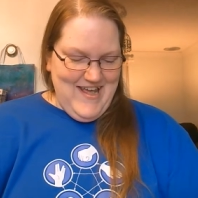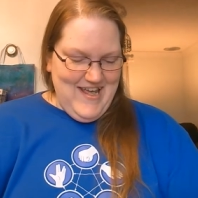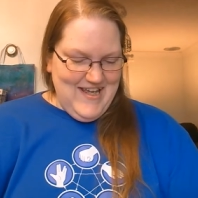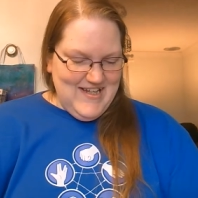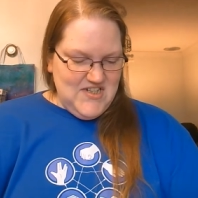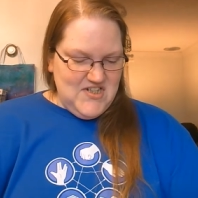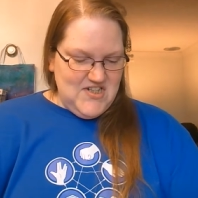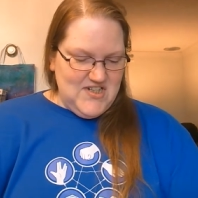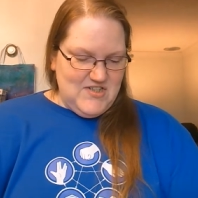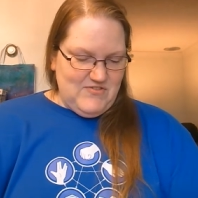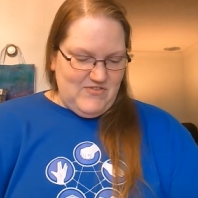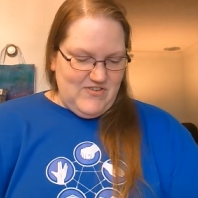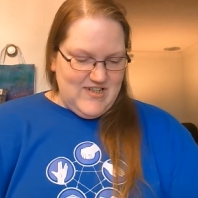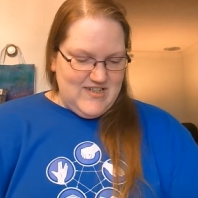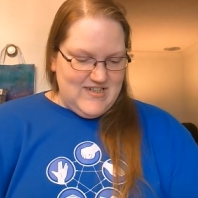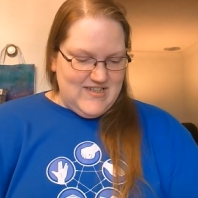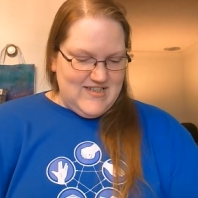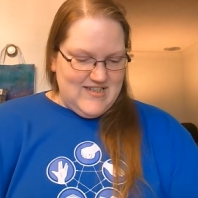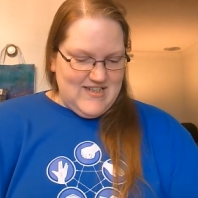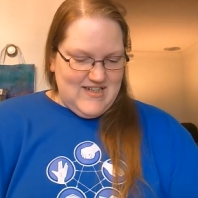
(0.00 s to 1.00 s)
Just for the
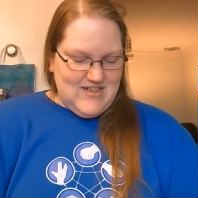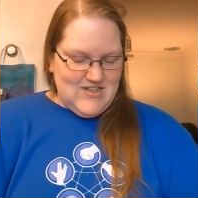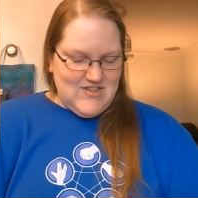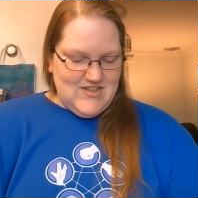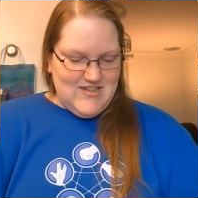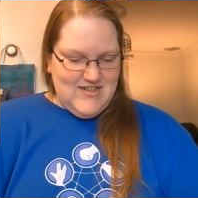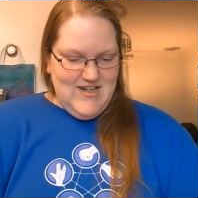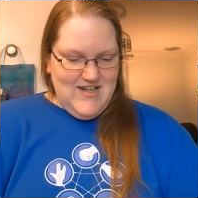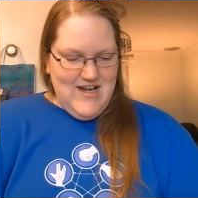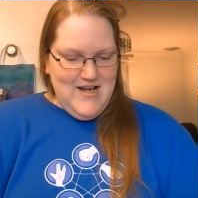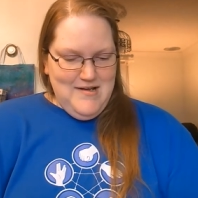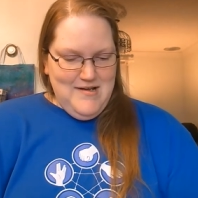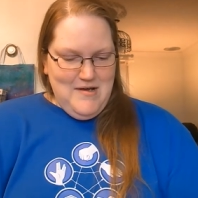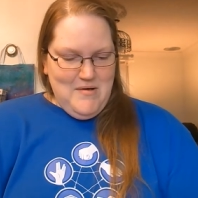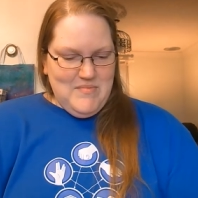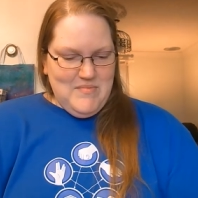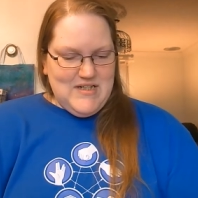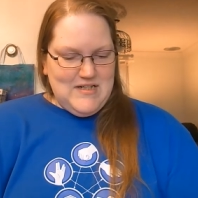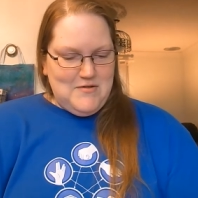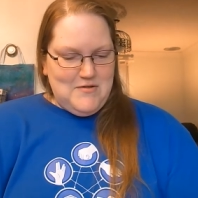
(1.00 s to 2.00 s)
distinction.
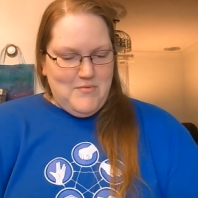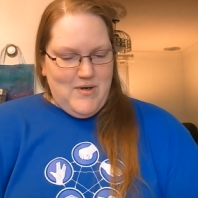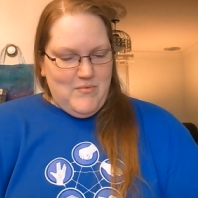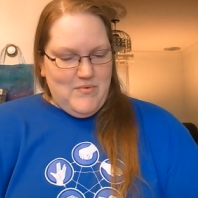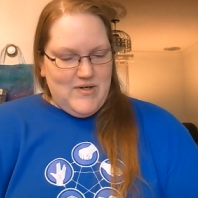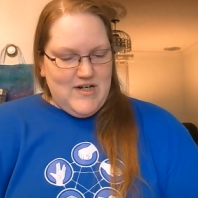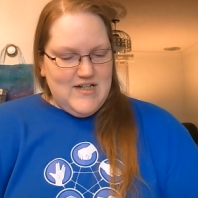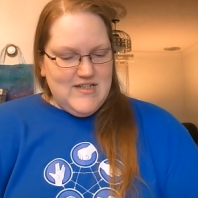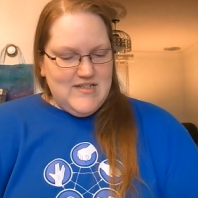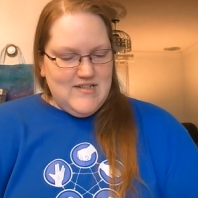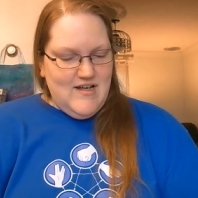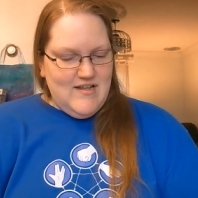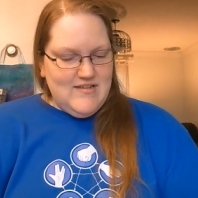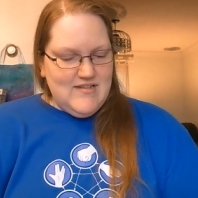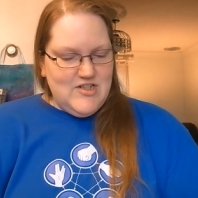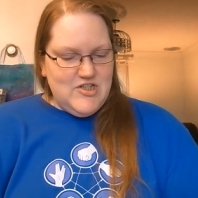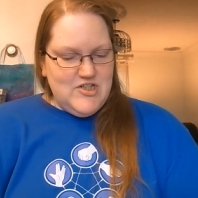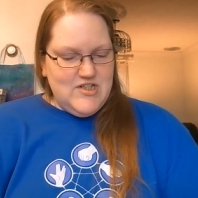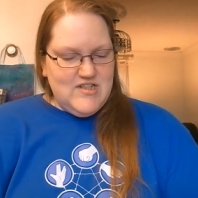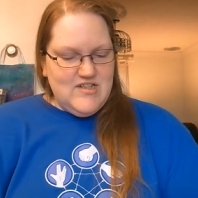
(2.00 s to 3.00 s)
But anyway, when I saw
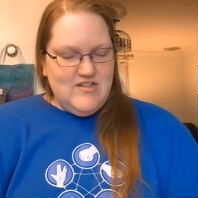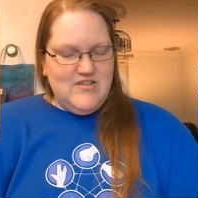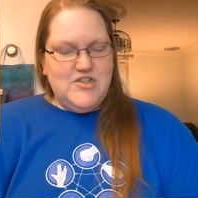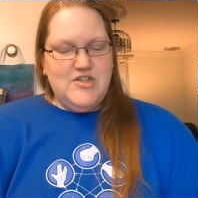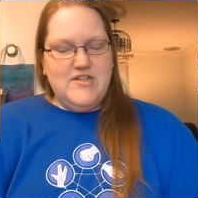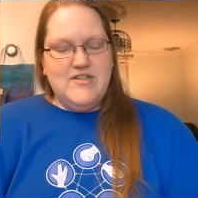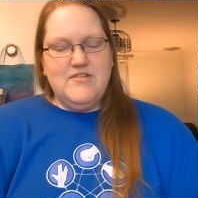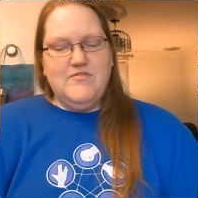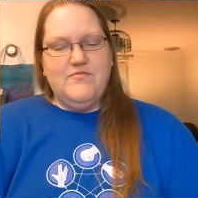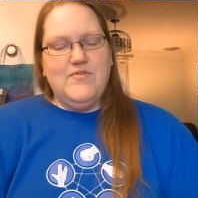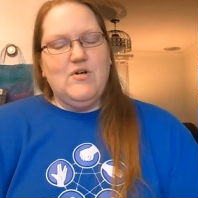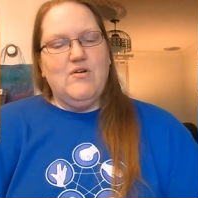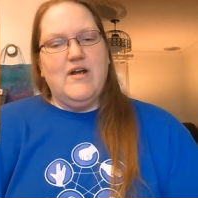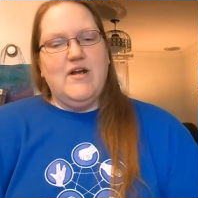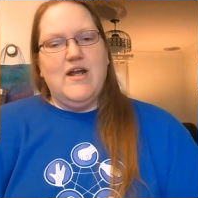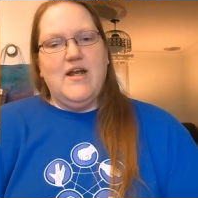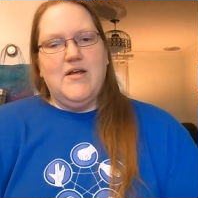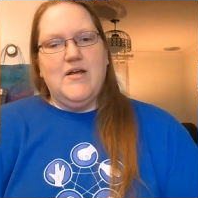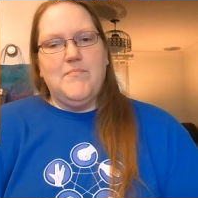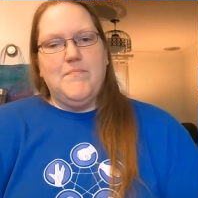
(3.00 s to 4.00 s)
this, she's she's a
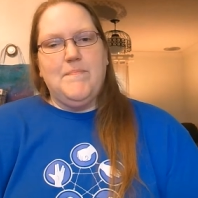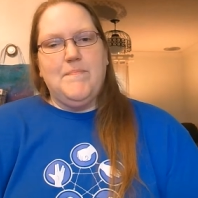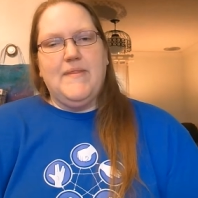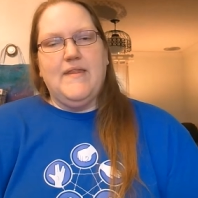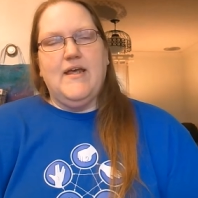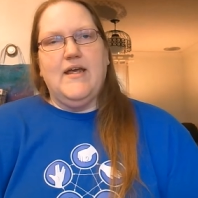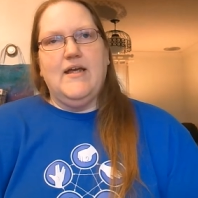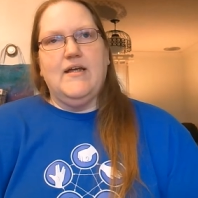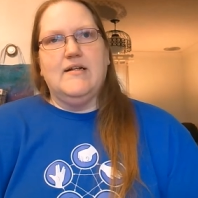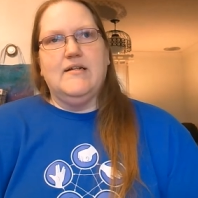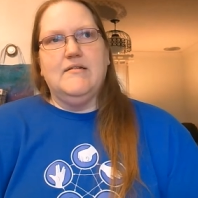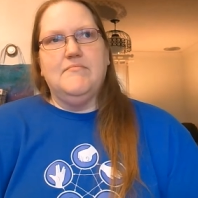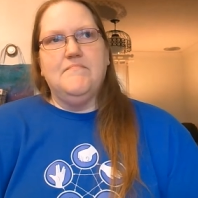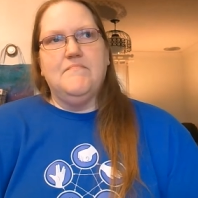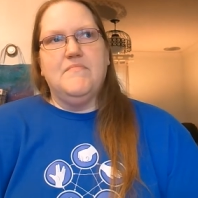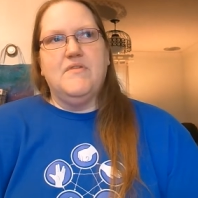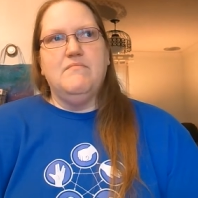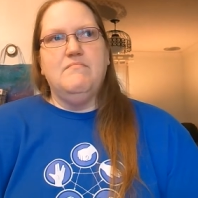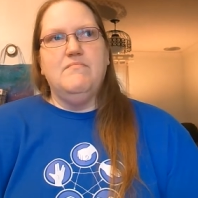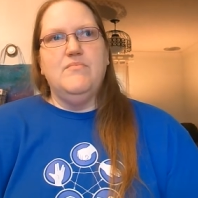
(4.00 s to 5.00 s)
very like
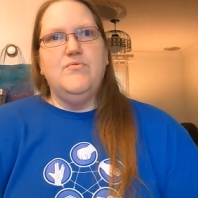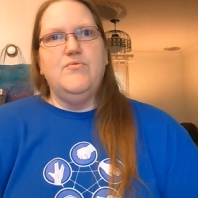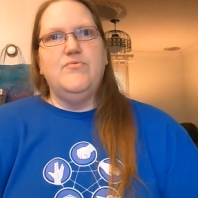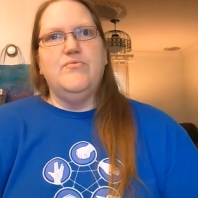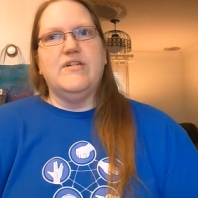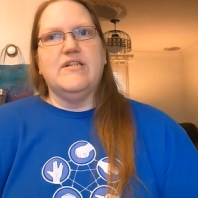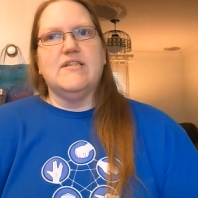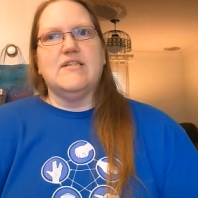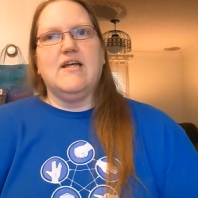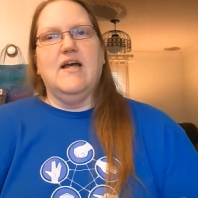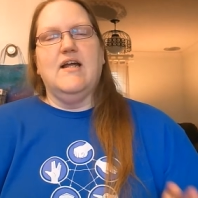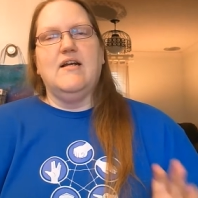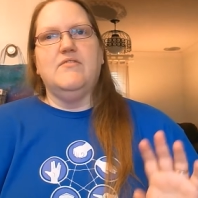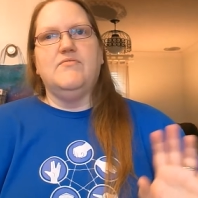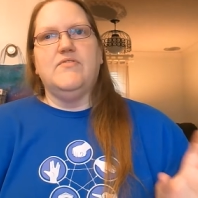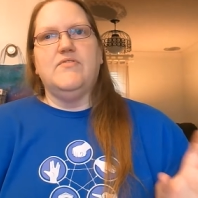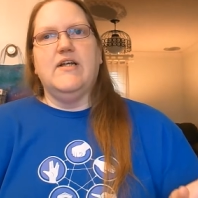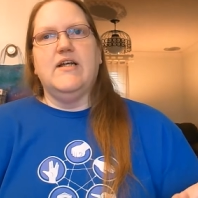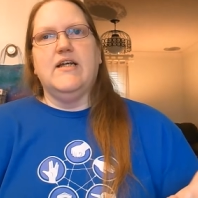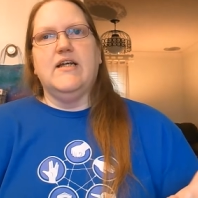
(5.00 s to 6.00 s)
the moon is kind
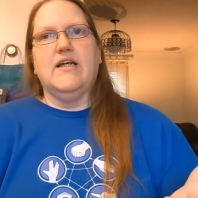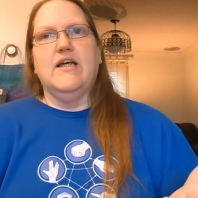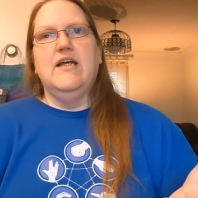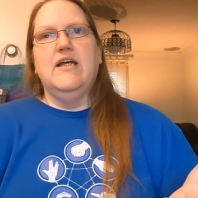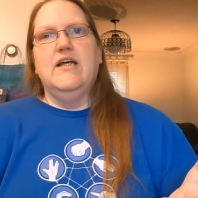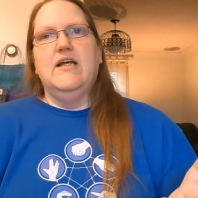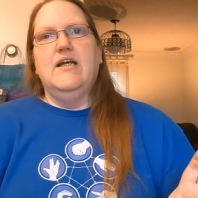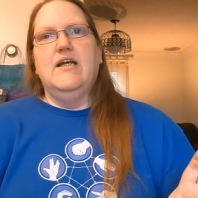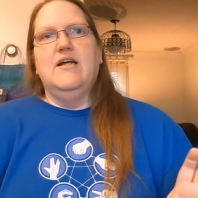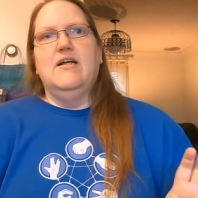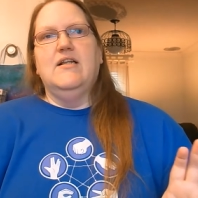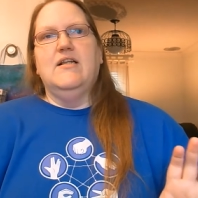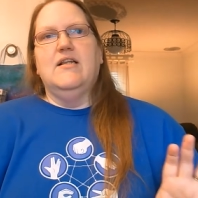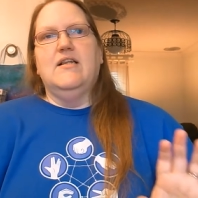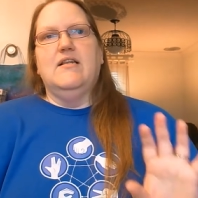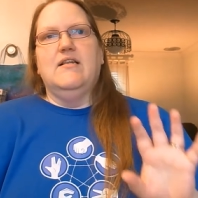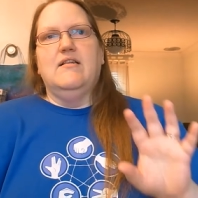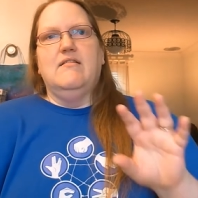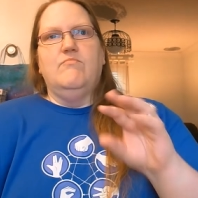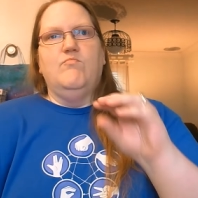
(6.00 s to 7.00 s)
of like
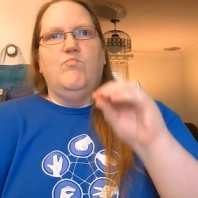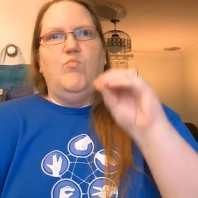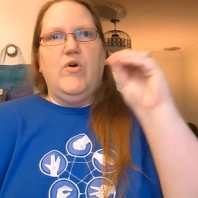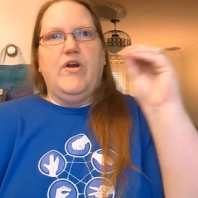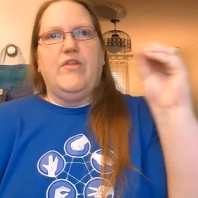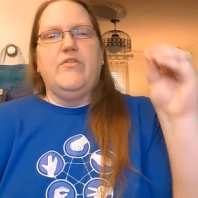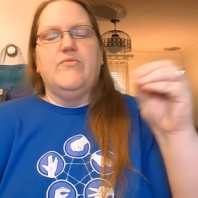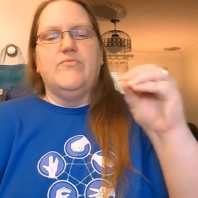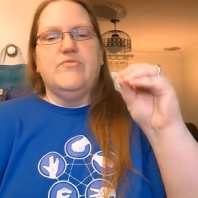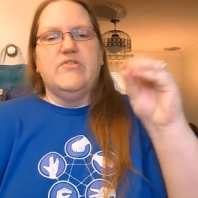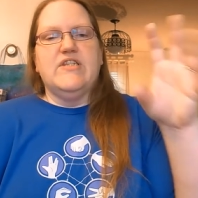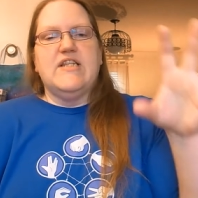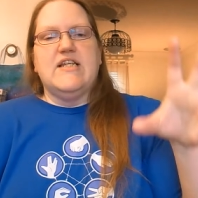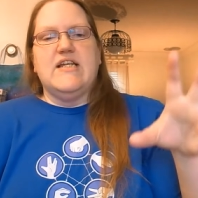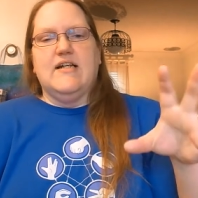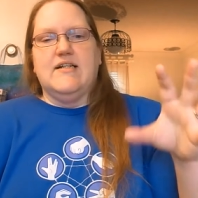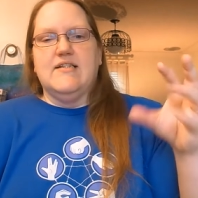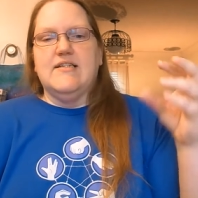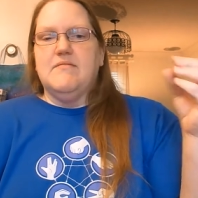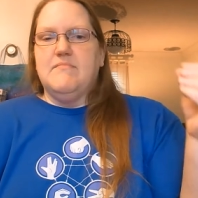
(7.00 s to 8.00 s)
one of those
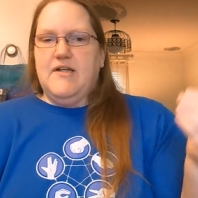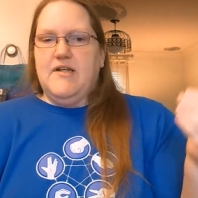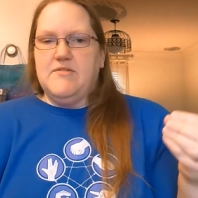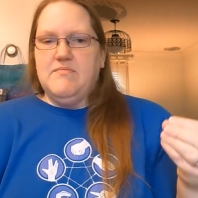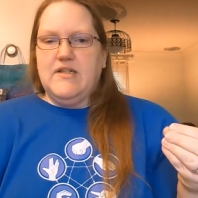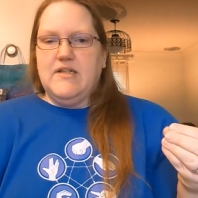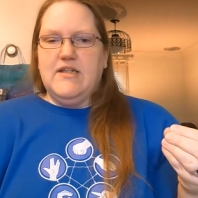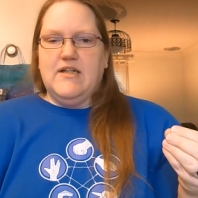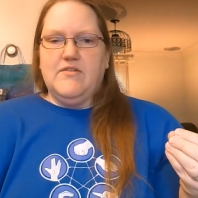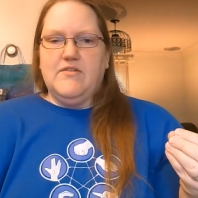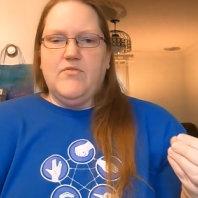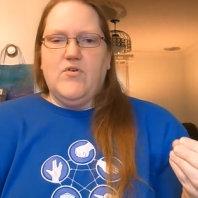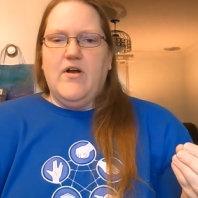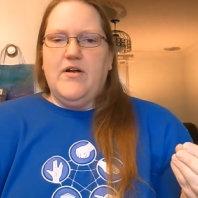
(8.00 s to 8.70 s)
things that makes me think of her.